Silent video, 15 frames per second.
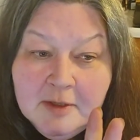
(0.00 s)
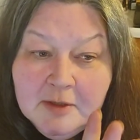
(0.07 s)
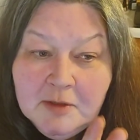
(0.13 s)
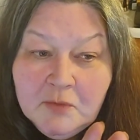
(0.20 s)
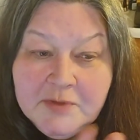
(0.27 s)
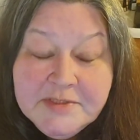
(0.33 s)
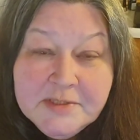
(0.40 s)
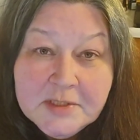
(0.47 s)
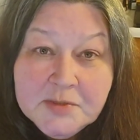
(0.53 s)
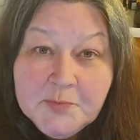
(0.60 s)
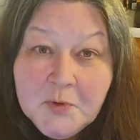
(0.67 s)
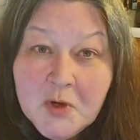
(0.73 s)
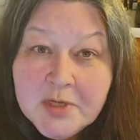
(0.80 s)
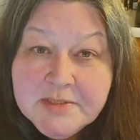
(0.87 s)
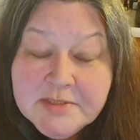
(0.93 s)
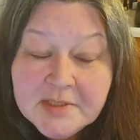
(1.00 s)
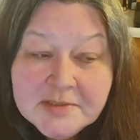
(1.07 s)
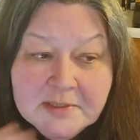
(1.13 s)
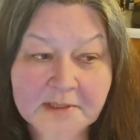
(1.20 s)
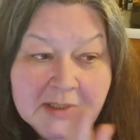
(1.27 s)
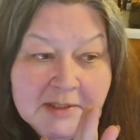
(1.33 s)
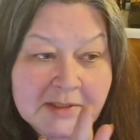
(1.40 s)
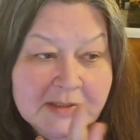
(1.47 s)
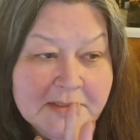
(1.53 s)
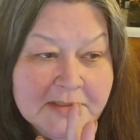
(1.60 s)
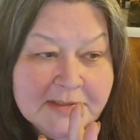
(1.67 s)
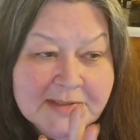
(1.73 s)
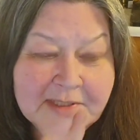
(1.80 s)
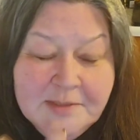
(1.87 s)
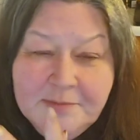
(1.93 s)
It always says processing, and it
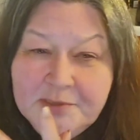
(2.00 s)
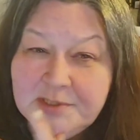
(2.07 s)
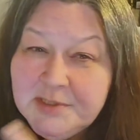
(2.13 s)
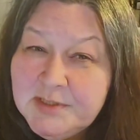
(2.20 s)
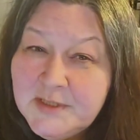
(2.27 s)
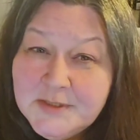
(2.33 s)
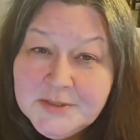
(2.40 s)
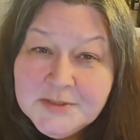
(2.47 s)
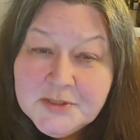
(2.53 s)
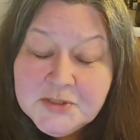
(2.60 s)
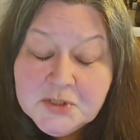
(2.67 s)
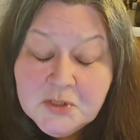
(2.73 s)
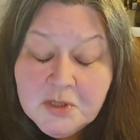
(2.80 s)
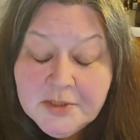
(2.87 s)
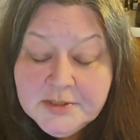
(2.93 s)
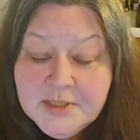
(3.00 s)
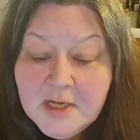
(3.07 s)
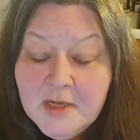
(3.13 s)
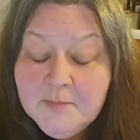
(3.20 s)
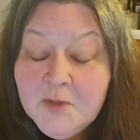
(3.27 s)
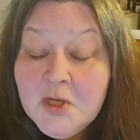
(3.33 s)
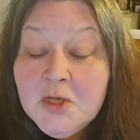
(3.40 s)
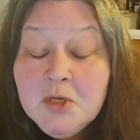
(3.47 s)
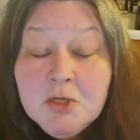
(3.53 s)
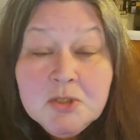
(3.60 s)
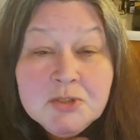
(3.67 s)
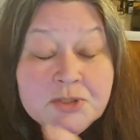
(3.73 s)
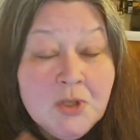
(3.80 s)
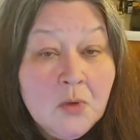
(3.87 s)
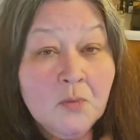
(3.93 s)
seems to take such a long time.
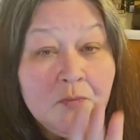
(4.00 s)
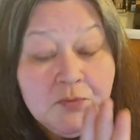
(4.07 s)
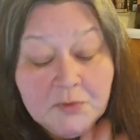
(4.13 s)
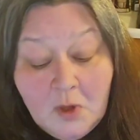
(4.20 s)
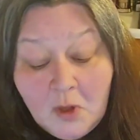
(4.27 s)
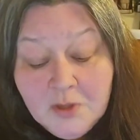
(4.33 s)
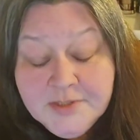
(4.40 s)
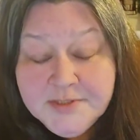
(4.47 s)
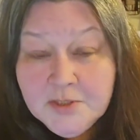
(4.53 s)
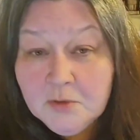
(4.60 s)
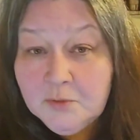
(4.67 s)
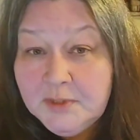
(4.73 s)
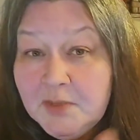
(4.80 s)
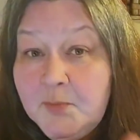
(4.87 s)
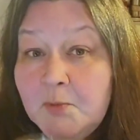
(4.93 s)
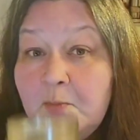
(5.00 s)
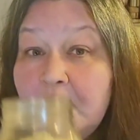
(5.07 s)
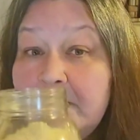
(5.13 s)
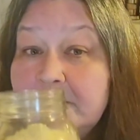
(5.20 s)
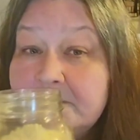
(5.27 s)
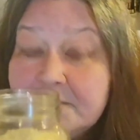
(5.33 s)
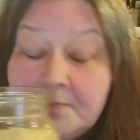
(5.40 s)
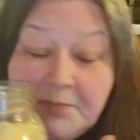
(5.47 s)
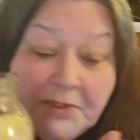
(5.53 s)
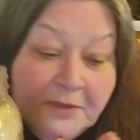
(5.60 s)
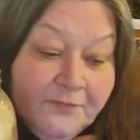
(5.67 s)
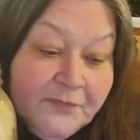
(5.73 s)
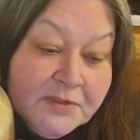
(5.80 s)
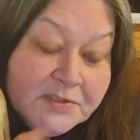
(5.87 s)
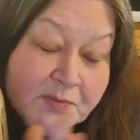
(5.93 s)
So also keep in mind some
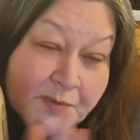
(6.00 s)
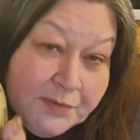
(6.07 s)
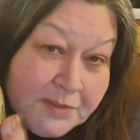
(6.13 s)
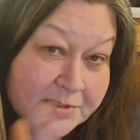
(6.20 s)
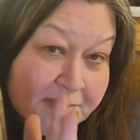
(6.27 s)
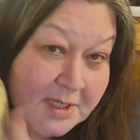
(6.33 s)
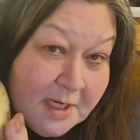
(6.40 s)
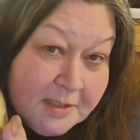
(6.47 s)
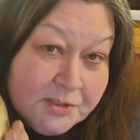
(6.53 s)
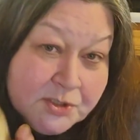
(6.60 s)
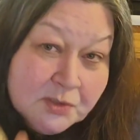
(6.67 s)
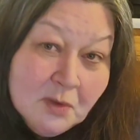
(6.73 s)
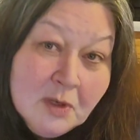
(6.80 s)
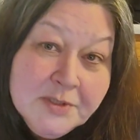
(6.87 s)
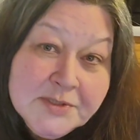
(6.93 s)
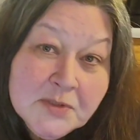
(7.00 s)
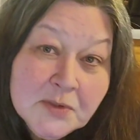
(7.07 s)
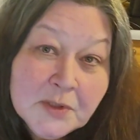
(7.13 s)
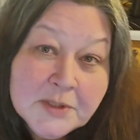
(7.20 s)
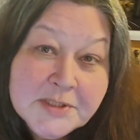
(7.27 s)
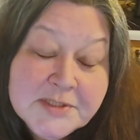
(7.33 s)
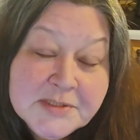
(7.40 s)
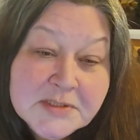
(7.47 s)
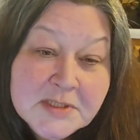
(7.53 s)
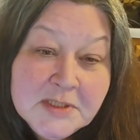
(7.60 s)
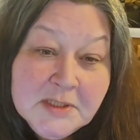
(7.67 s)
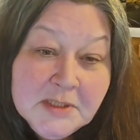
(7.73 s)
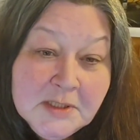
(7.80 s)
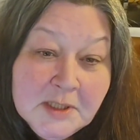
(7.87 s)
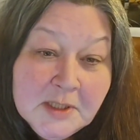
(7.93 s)
benefits with this, guys. You're also going to
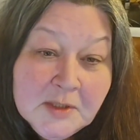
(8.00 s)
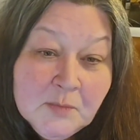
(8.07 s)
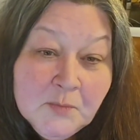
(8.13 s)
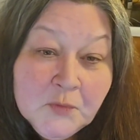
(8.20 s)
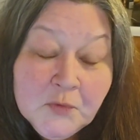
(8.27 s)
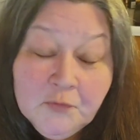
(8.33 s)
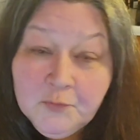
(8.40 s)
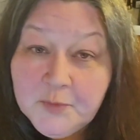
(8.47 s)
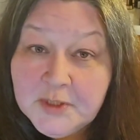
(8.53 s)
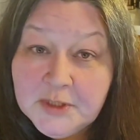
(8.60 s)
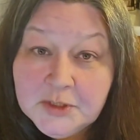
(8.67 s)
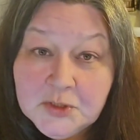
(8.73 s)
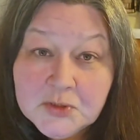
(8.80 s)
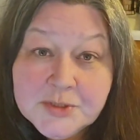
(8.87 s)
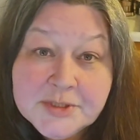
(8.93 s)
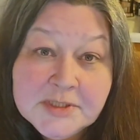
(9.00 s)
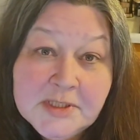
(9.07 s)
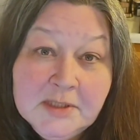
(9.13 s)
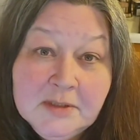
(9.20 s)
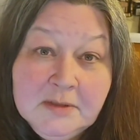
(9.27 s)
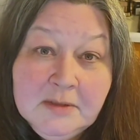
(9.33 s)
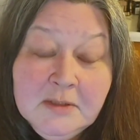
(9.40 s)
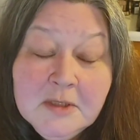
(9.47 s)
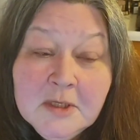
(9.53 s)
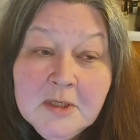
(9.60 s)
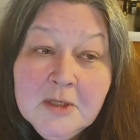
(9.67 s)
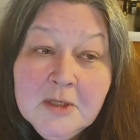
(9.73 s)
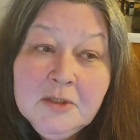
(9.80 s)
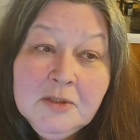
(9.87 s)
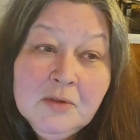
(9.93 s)
see an improvement in your skin.
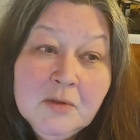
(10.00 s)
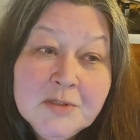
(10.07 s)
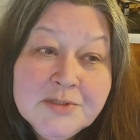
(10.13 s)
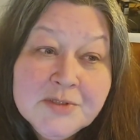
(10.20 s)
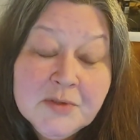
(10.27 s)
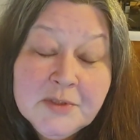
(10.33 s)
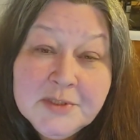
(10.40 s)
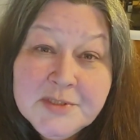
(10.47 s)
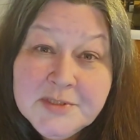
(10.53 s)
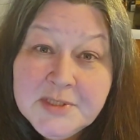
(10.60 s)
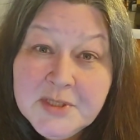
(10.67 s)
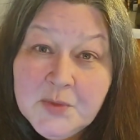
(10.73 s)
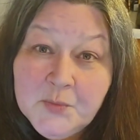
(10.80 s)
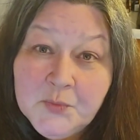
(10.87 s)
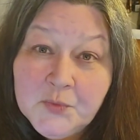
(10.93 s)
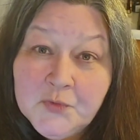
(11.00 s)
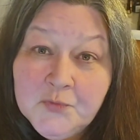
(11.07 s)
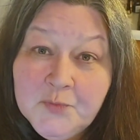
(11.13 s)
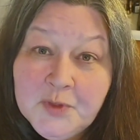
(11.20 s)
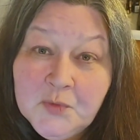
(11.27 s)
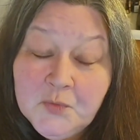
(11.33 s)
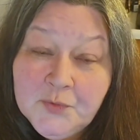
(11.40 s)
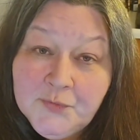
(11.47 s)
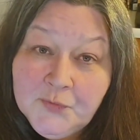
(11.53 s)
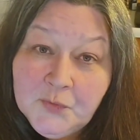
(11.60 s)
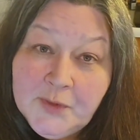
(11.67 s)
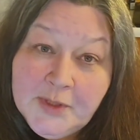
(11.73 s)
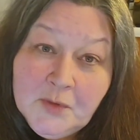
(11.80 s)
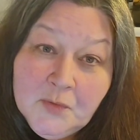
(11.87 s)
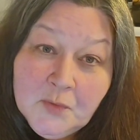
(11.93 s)
You're also going to see improvement with
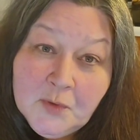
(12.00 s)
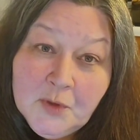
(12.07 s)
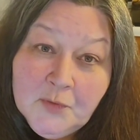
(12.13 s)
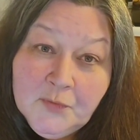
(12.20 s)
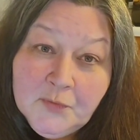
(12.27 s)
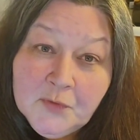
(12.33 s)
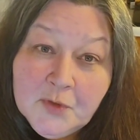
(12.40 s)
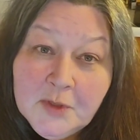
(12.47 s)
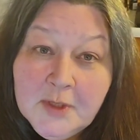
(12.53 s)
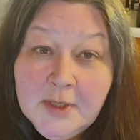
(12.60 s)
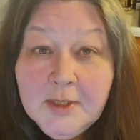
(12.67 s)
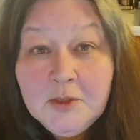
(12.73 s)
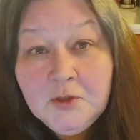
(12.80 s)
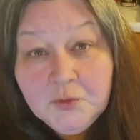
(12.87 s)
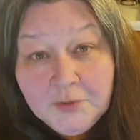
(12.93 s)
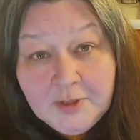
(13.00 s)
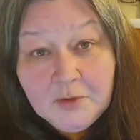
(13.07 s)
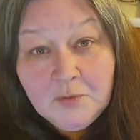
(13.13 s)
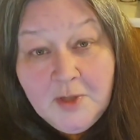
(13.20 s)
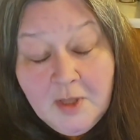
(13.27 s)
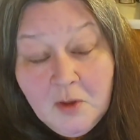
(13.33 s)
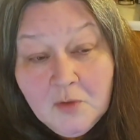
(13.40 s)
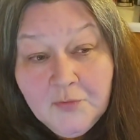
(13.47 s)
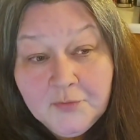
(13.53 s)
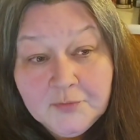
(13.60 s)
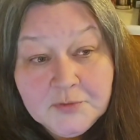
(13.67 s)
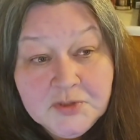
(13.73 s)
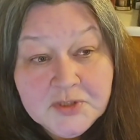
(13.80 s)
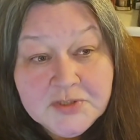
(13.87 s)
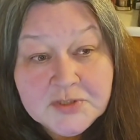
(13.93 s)
your nail growth and your nail
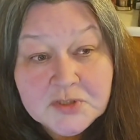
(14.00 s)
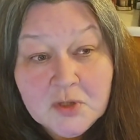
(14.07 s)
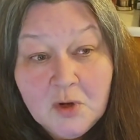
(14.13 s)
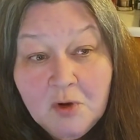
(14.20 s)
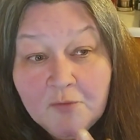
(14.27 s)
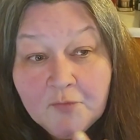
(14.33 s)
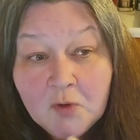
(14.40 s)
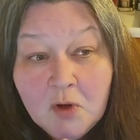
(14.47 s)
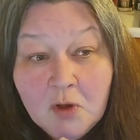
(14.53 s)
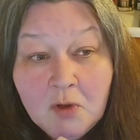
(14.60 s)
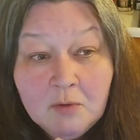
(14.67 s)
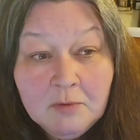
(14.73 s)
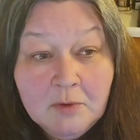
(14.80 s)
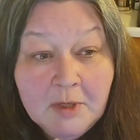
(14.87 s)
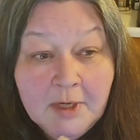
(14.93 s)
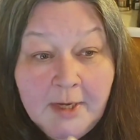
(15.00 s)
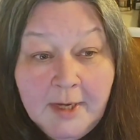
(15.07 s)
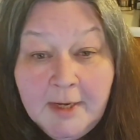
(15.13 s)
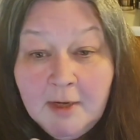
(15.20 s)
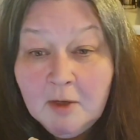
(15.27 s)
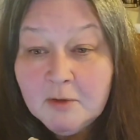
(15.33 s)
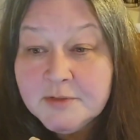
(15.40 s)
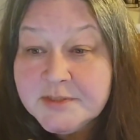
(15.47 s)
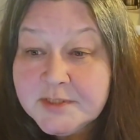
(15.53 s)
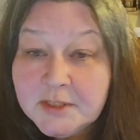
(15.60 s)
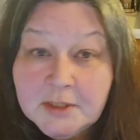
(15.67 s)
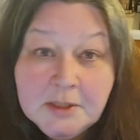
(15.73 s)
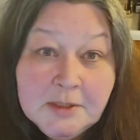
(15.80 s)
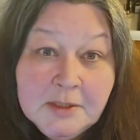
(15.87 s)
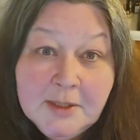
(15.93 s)
health, just overall hair,
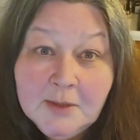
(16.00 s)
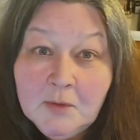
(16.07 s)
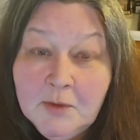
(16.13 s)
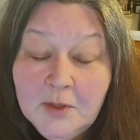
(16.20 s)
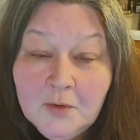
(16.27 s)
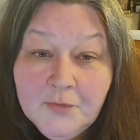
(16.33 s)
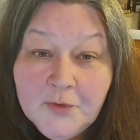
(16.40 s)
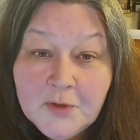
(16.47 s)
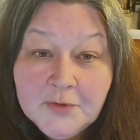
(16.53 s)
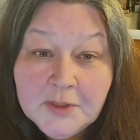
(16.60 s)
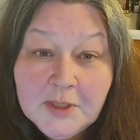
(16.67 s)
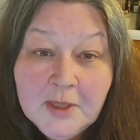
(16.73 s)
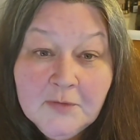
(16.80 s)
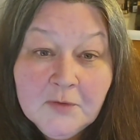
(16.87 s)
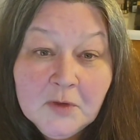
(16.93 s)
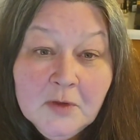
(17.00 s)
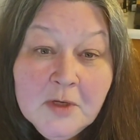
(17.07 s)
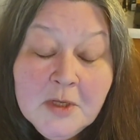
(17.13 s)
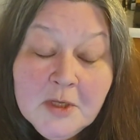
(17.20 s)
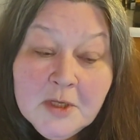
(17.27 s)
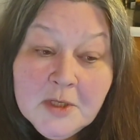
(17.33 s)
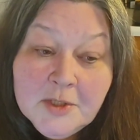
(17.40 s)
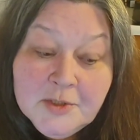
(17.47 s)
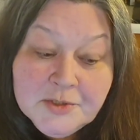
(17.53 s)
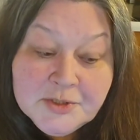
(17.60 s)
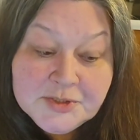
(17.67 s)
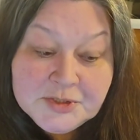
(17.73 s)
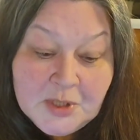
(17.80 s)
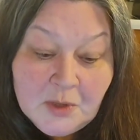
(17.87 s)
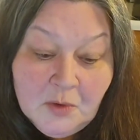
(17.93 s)
skin, and nail health all together.
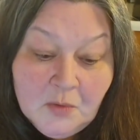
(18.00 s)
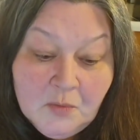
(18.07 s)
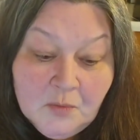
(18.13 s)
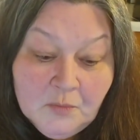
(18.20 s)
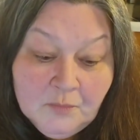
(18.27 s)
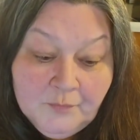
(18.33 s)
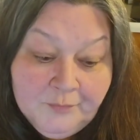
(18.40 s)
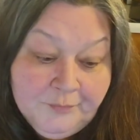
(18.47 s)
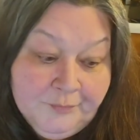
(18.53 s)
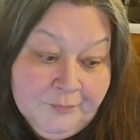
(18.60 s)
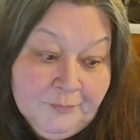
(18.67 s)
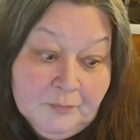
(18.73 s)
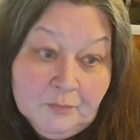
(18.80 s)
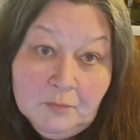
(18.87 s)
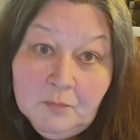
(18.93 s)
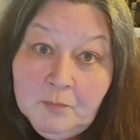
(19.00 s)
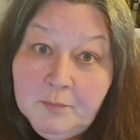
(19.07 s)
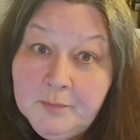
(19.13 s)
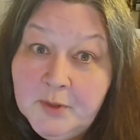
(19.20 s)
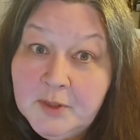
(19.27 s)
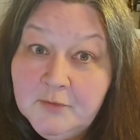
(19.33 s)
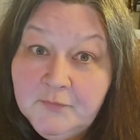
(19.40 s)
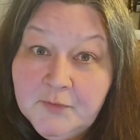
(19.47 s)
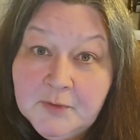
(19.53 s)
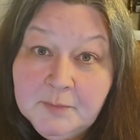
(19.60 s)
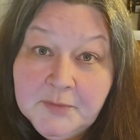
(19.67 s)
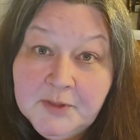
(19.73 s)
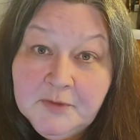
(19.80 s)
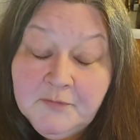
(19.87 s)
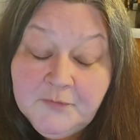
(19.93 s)
So benefit.